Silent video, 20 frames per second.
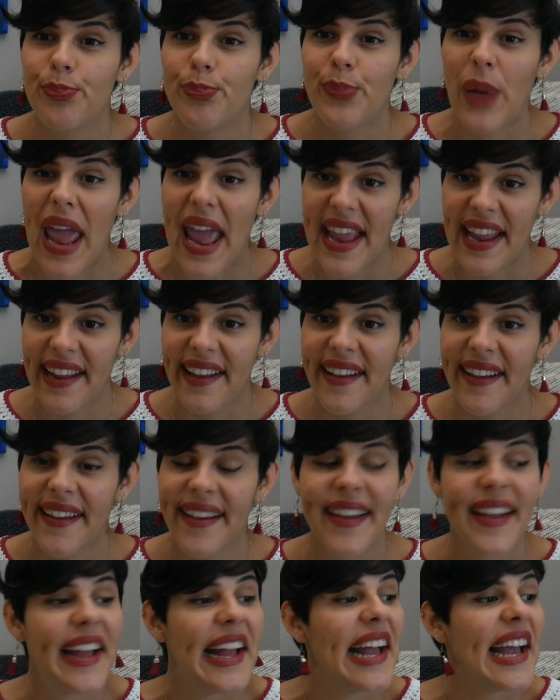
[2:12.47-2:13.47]
pink.
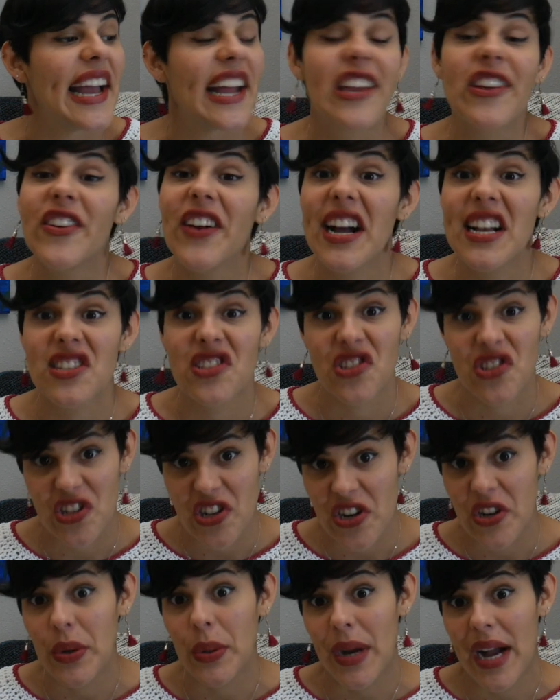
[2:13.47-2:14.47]
And you guys
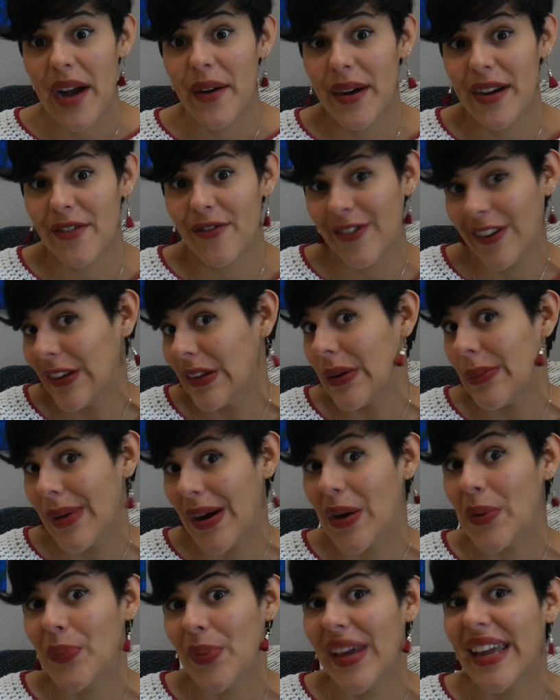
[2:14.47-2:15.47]
know how I feel
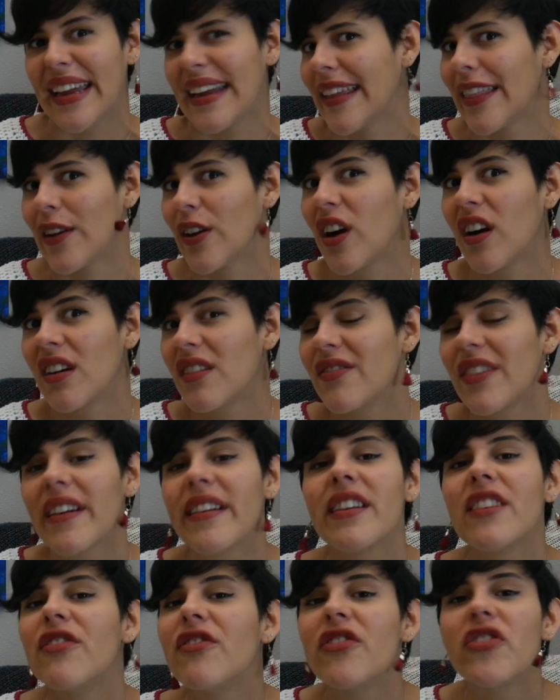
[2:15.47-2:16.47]
about pink. There are
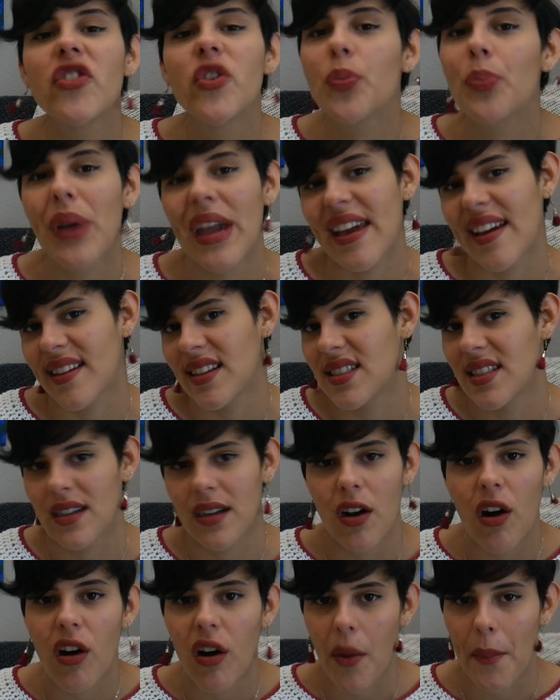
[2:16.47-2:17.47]
very few pinks
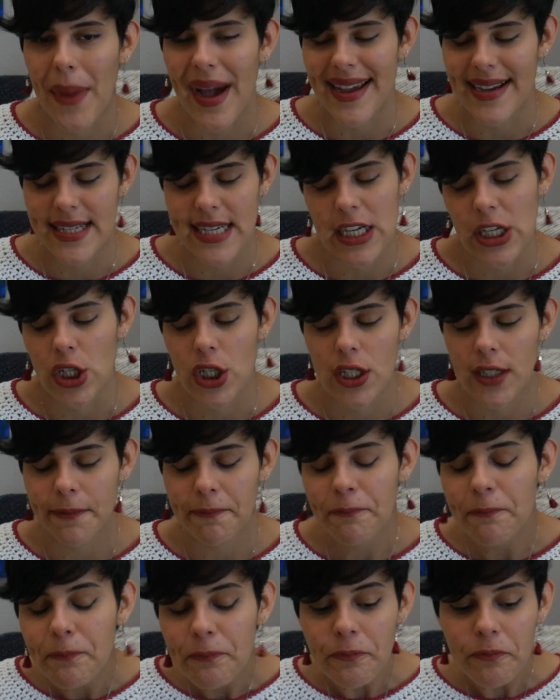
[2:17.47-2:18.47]
that call my attention.
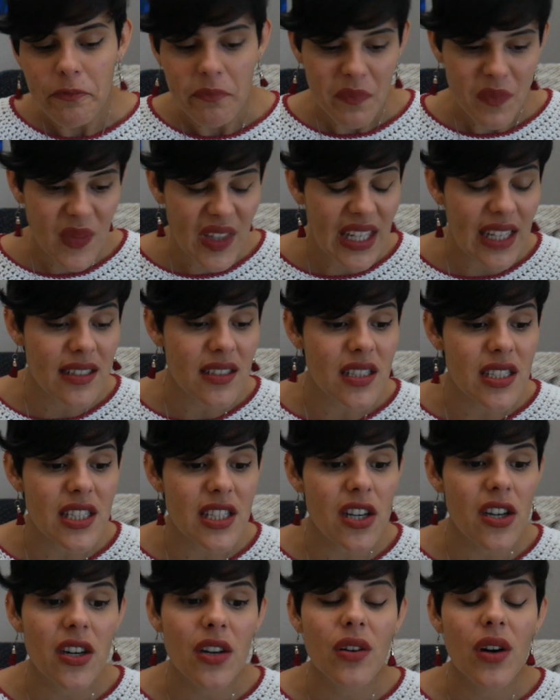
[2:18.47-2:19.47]

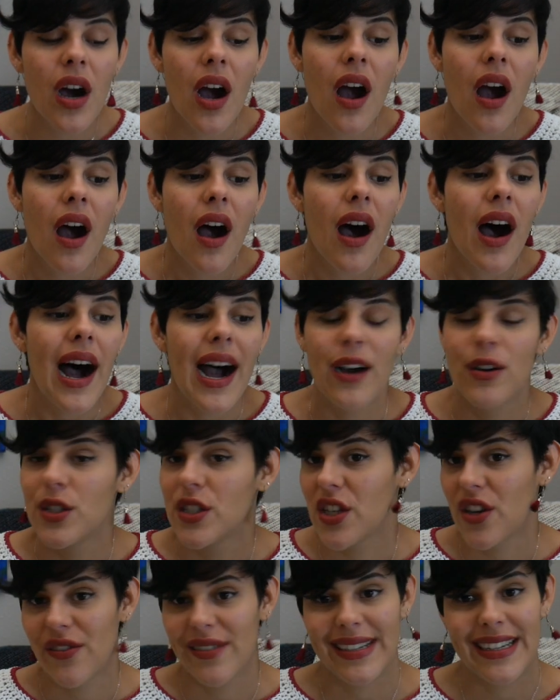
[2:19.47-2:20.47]
So I
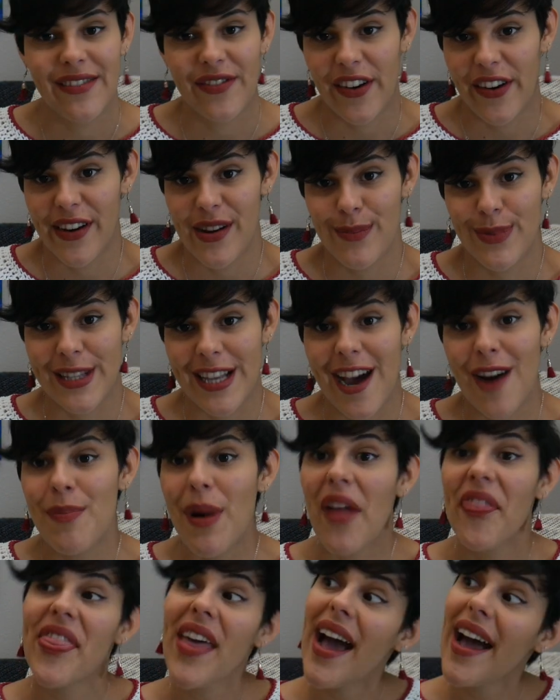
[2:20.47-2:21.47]
was already very upset
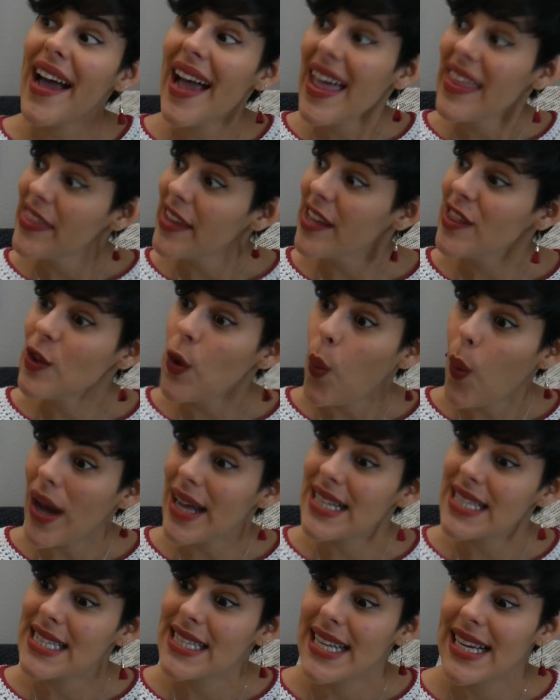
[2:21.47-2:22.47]
about that. And then the
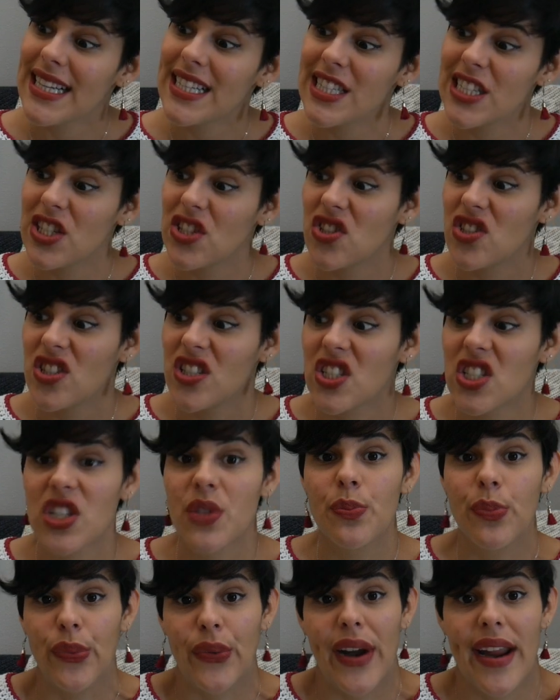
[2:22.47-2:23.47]
white sands is just
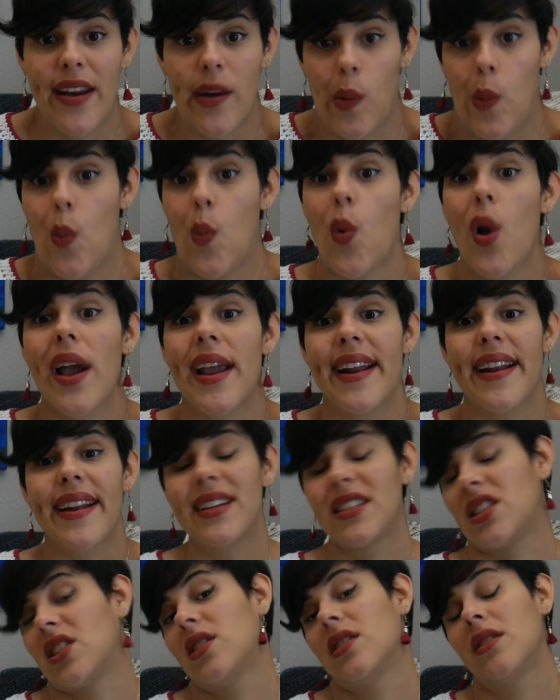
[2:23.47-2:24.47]
a bright
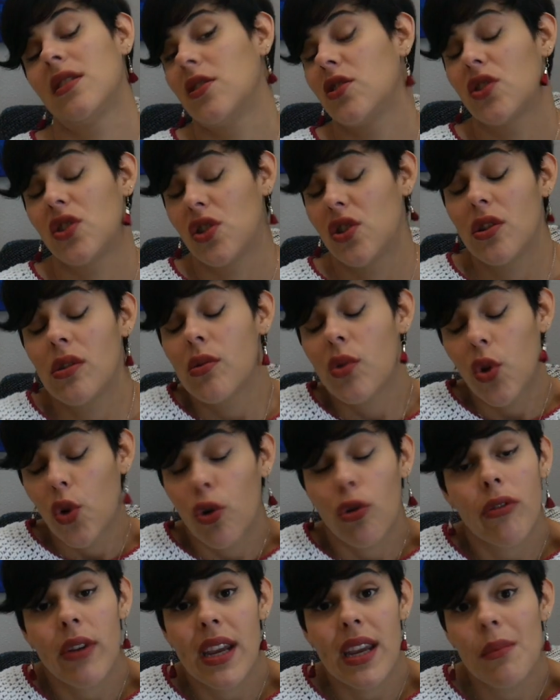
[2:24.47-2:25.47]
white. There's no
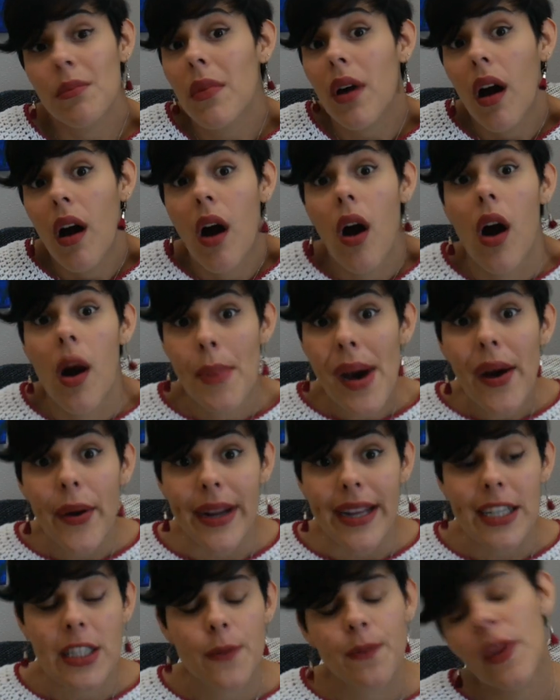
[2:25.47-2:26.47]
cream about
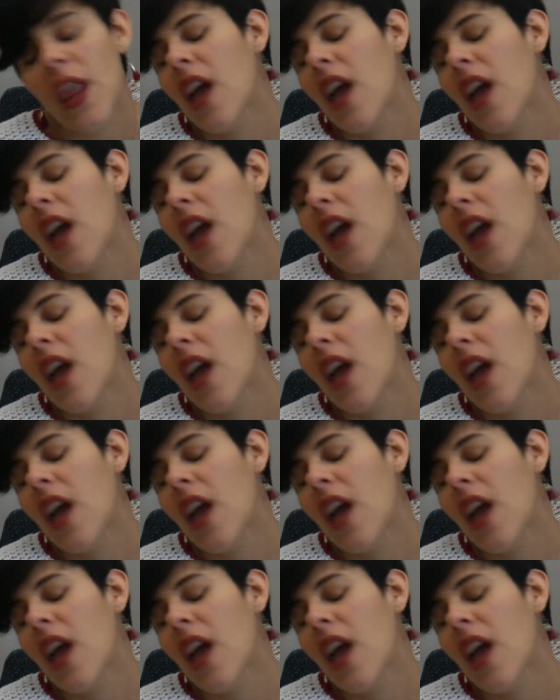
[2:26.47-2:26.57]
it.